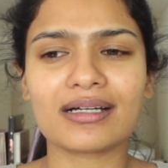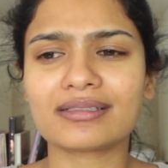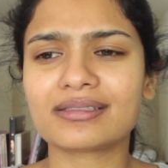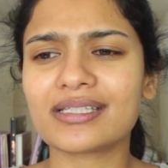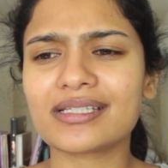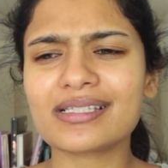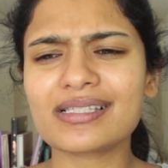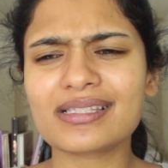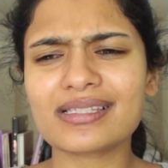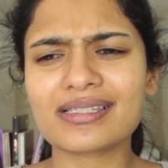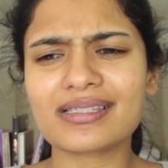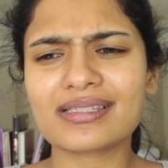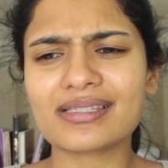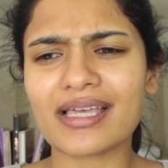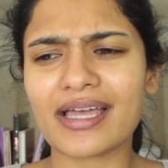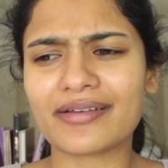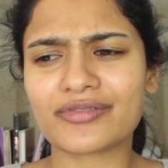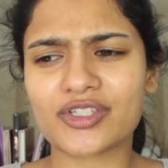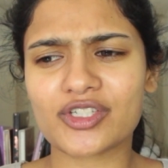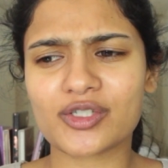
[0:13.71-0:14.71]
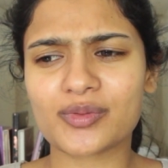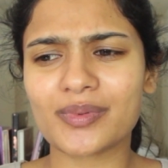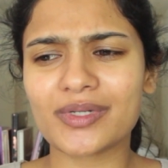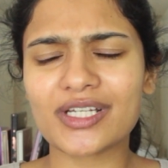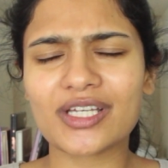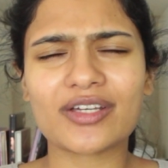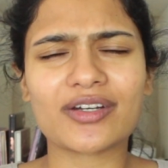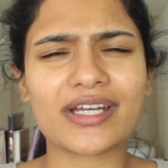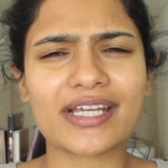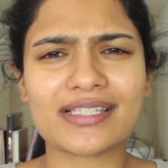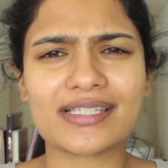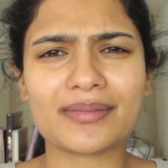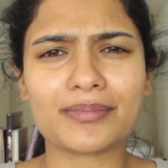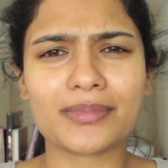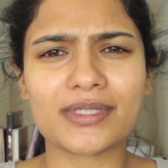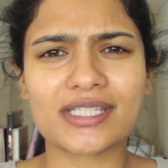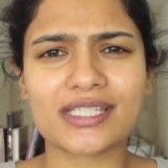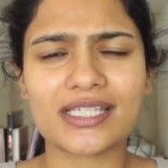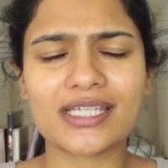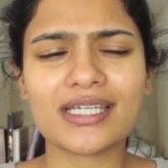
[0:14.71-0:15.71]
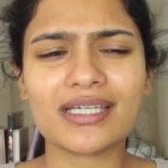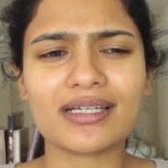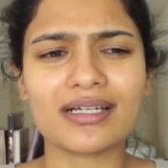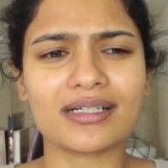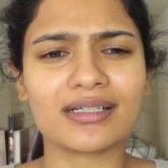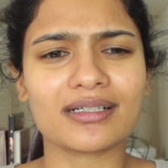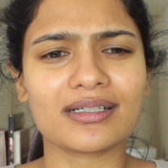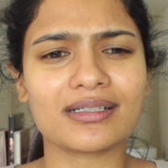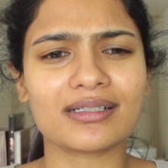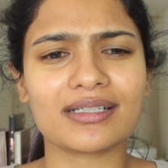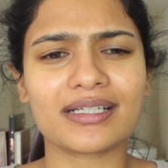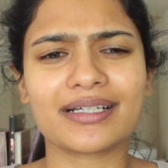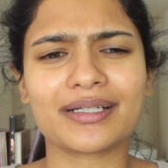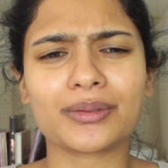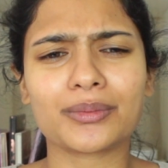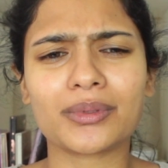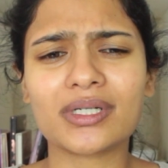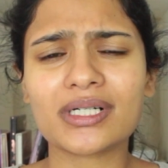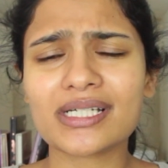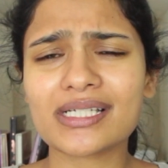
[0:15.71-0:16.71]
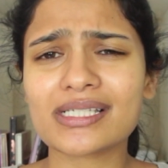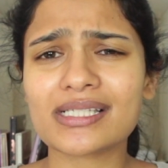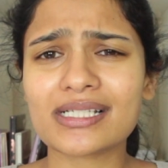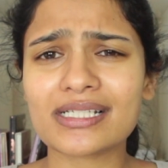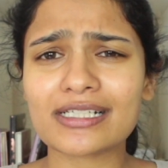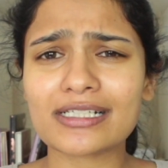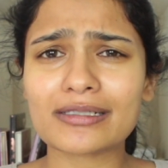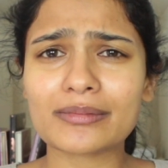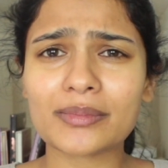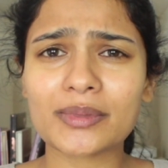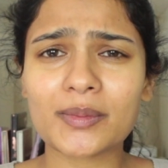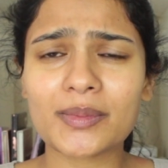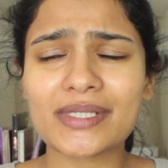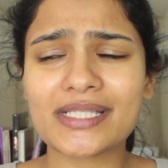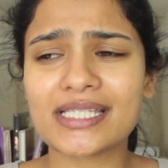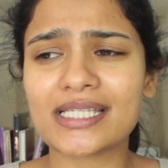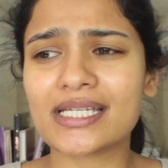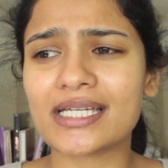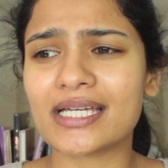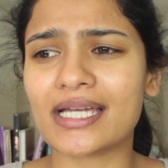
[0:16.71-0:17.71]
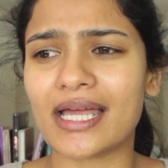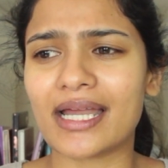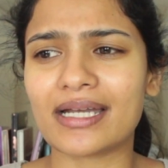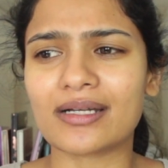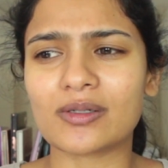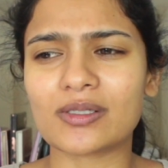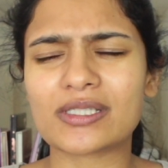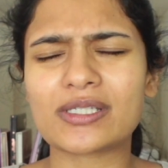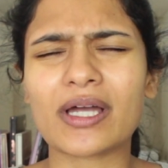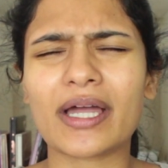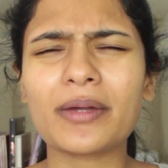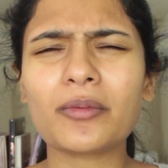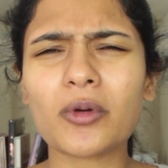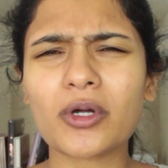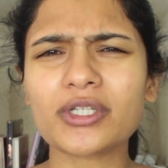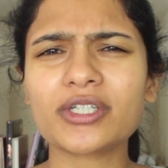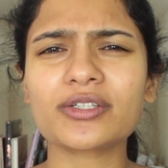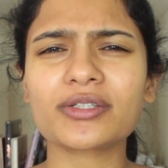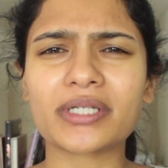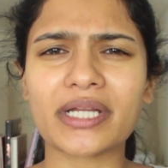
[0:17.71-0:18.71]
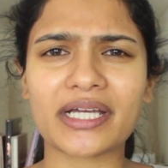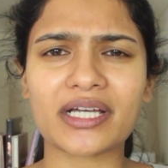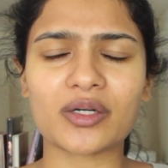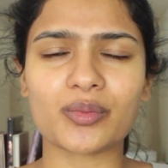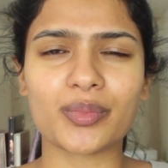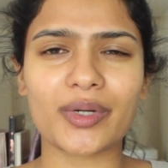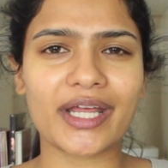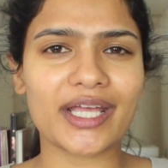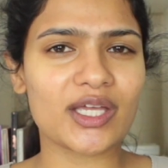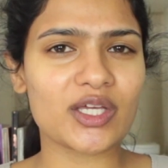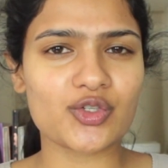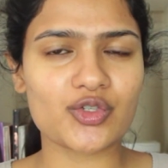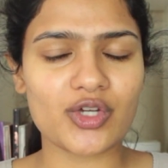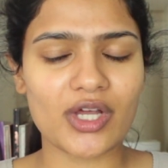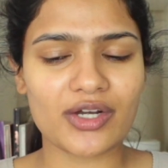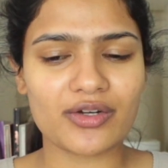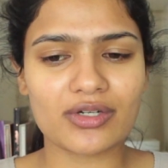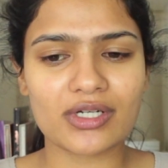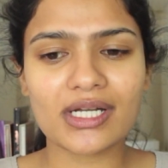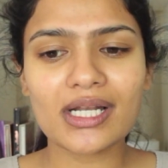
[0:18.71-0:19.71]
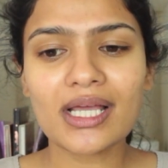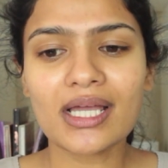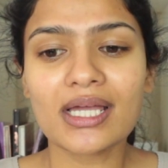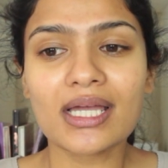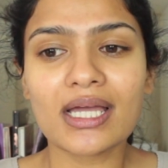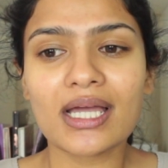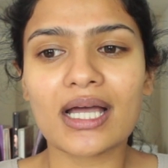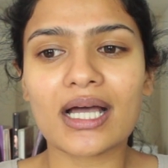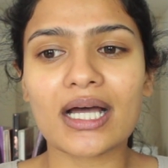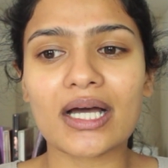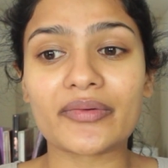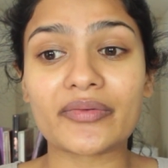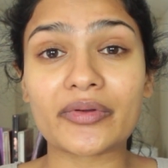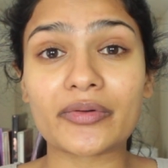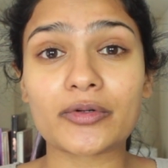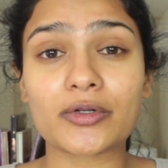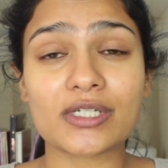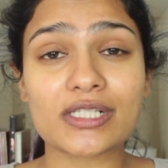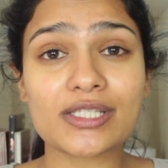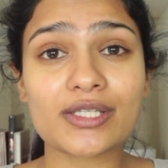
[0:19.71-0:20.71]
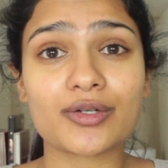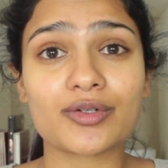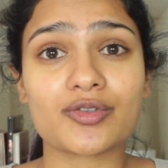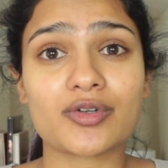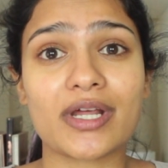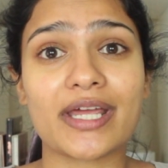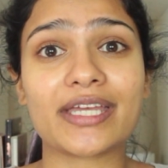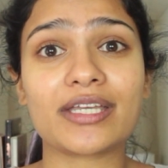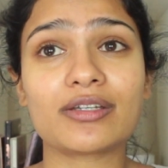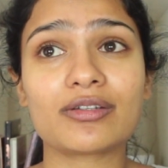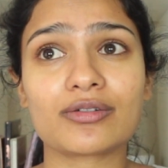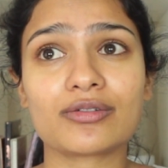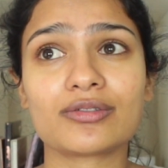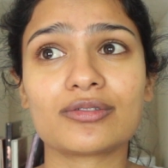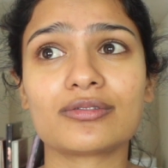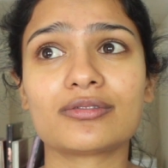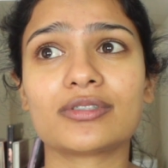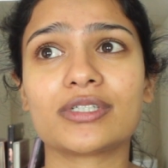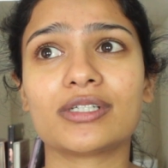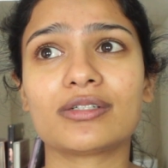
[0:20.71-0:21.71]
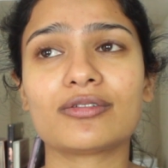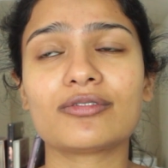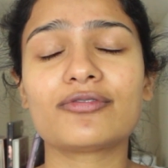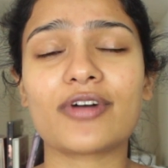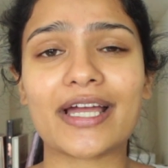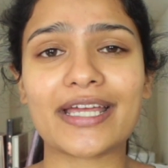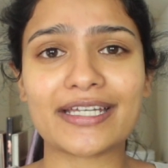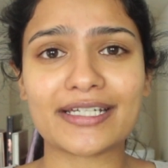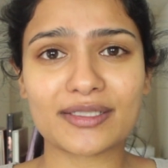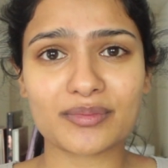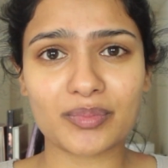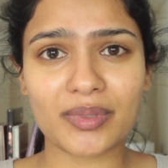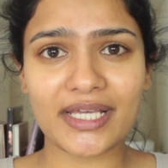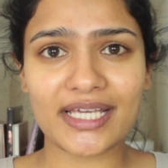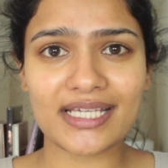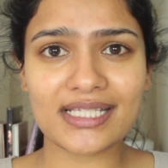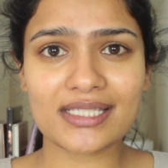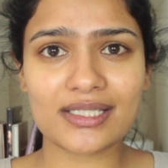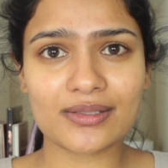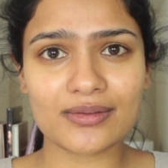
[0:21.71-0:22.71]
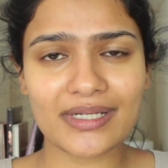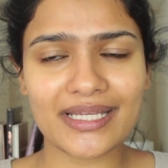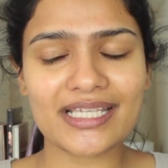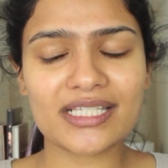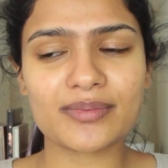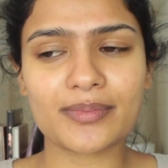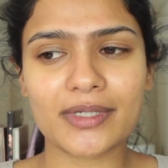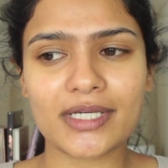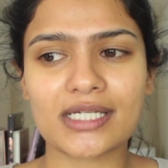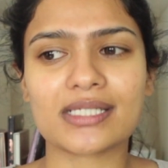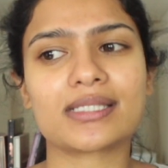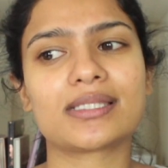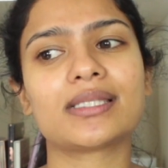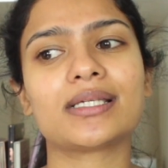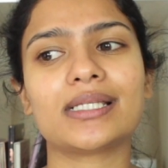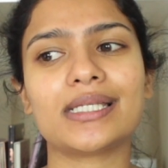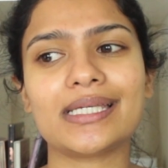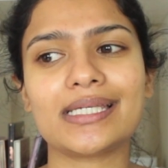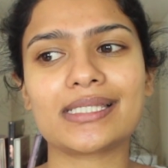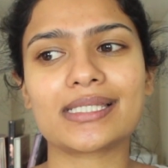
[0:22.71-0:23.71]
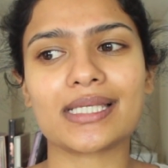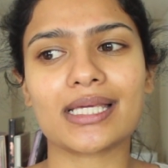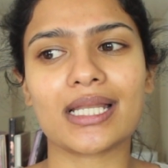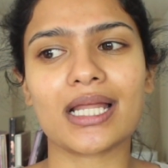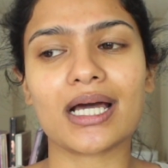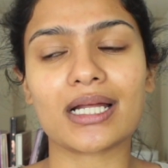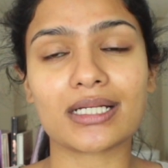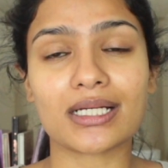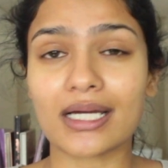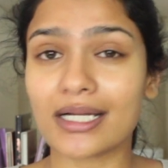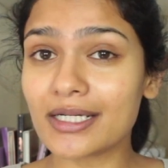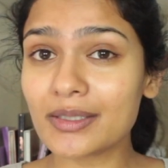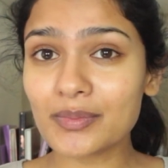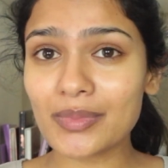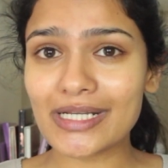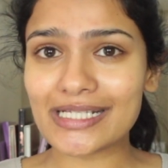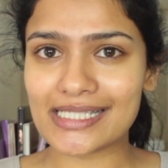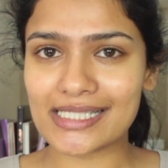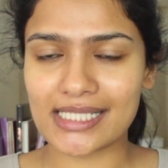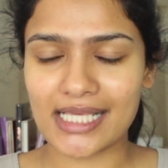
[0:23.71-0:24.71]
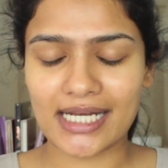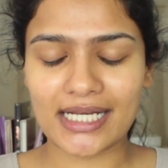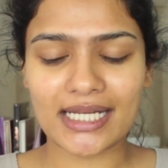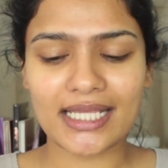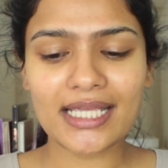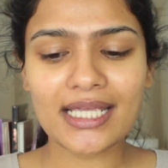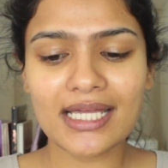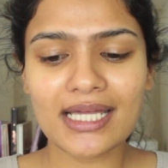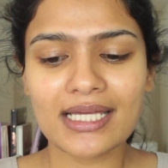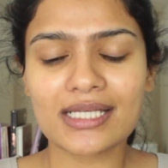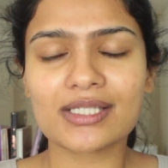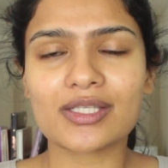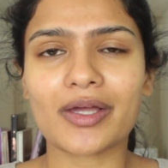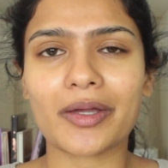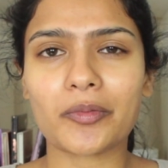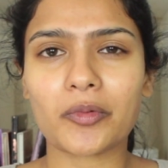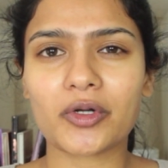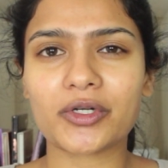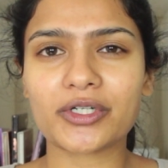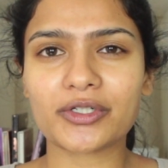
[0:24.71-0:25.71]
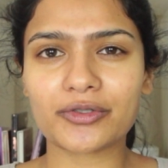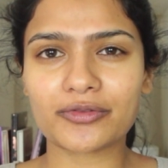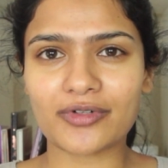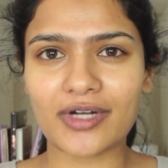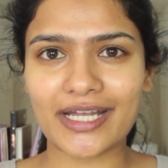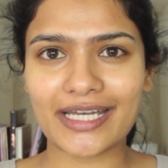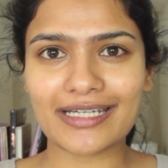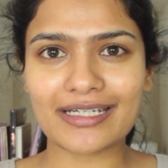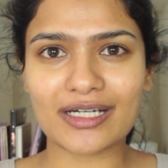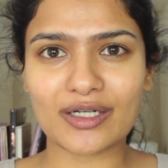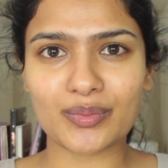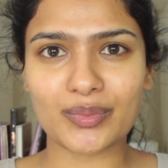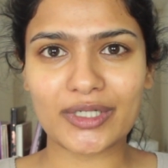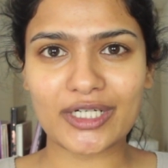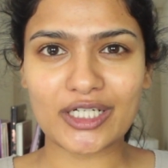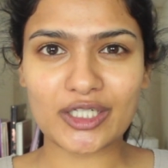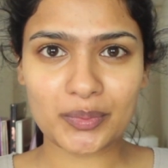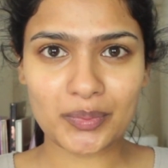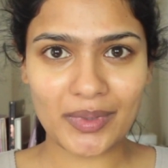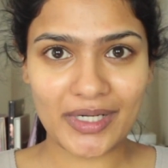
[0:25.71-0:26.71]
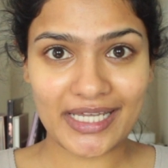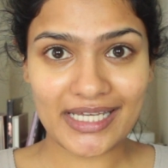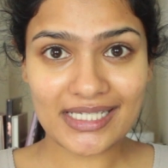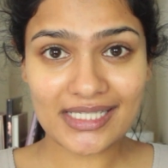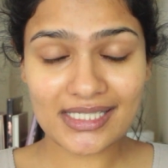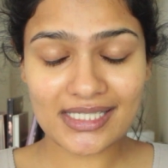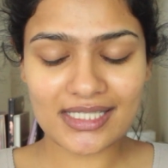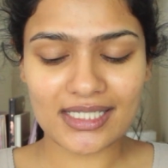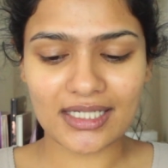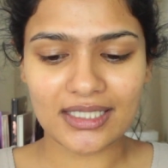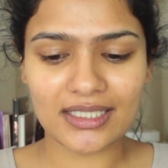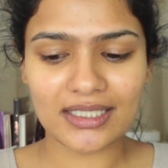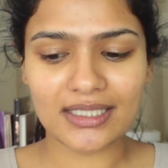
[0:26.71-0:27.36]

Things have just been crazy busy. Like work is a little bit busy, and also I wanted to take a break in general. We were also trying to, find a place to lease because the lease in our current place is ending. So I wanted to find a bigger place.